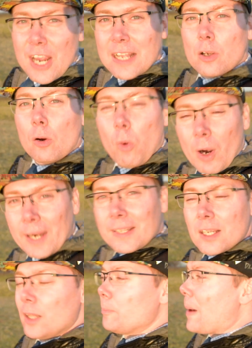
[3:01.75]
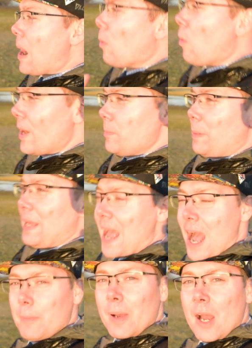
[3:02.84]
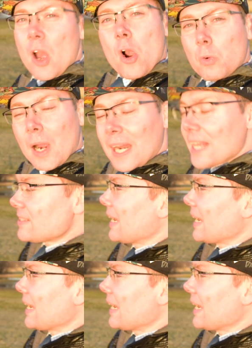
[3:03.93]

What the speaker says: had to work till about 1 p.m. Right as